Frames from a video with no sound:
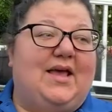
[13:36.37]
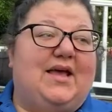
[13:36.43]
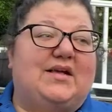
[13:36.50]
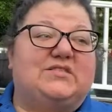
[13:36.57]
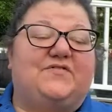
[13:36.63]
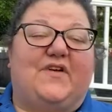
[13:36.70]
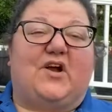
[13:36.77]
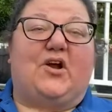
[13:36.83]

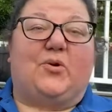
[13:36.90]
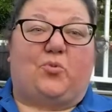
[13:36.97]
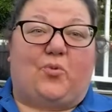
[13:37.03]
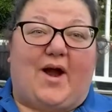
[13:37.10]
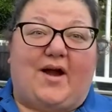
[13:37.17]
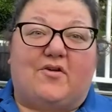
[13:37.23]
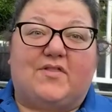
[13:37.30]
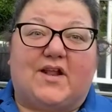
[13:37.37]
it's very
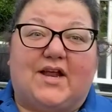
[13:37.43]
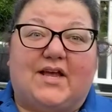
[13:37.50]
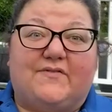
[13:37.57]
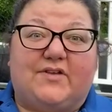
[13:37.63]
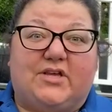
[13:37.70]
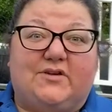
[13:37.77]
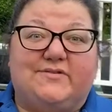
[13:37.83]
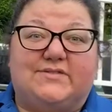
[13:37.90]
rare that I
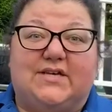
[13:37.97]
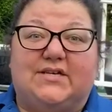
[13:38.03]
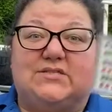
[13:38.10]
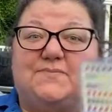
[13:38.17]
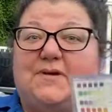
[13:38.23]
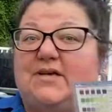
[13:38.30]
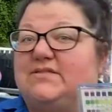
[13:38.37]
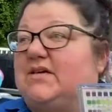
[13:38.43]
even use these
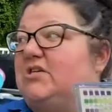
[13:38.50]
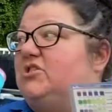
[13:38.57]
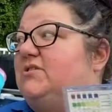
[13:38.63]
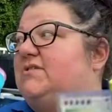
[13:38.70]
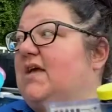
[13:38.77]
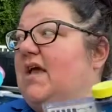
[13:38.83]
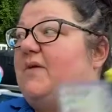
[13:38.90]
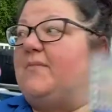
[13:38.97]
because I
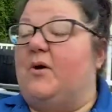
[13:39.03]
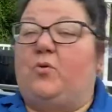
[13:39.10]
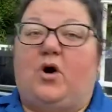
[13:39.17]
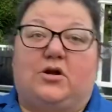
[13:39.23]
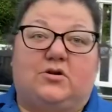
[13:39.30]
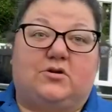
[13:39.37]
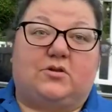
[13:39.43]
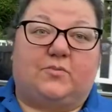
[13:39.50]
just take my
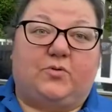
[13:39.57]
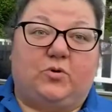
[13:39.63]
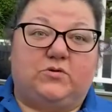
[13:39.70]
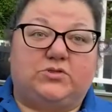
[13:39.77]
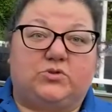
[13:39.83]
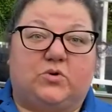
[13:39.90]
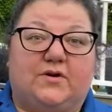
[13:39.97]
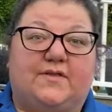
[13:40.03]
water to the pool
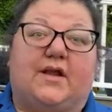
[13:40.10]
store